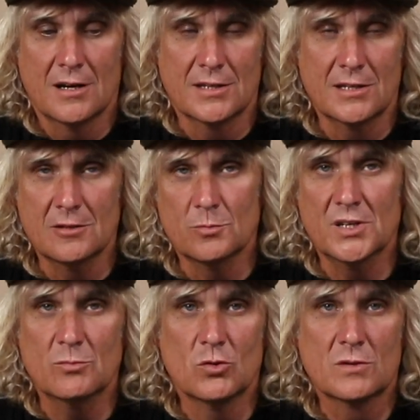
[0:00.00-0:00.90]
I think he'll
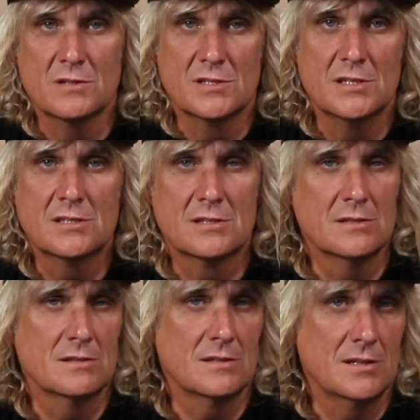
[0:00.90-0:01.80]
be more
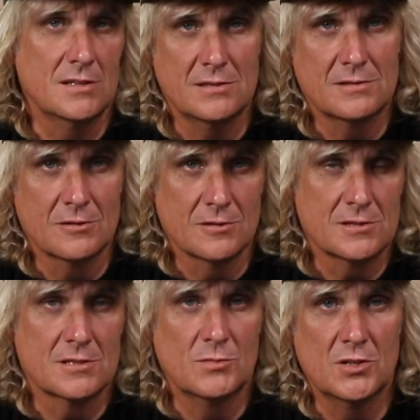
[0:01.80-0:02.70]
consistent. He's
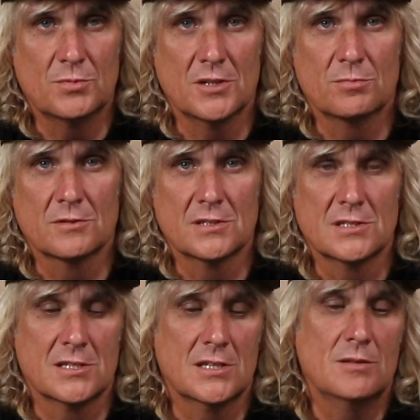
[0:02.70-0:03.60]
got some new people in
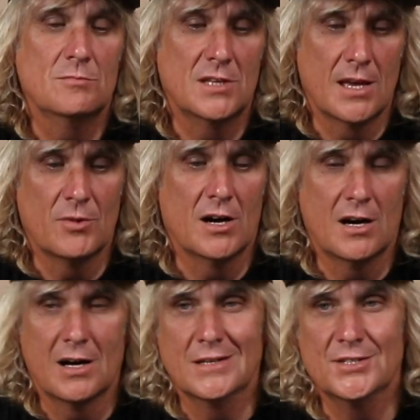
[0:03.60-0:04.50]
the team.
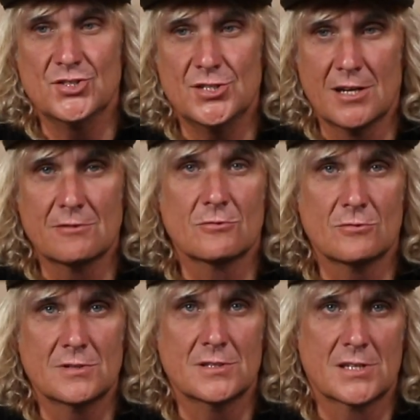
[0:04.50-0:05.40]
Yamaha in
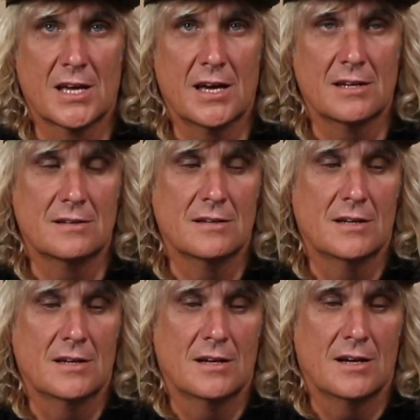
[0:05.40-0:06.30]
general has had
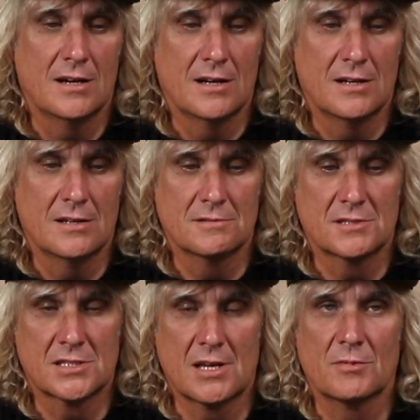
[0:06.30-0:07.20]

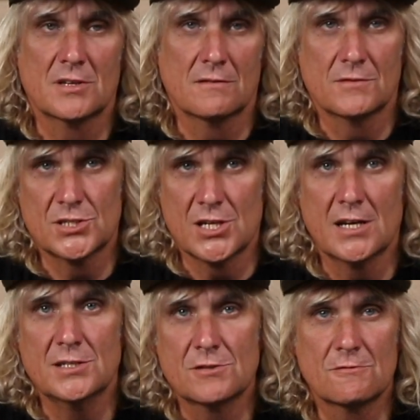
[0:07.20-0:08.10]
something of a
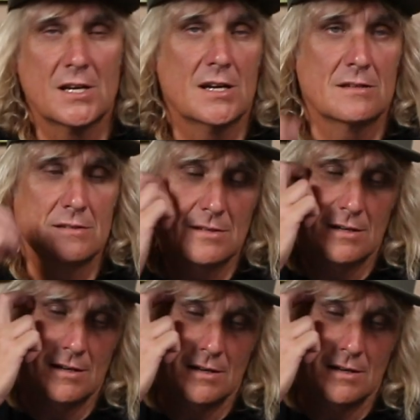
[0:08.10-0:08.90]
change around.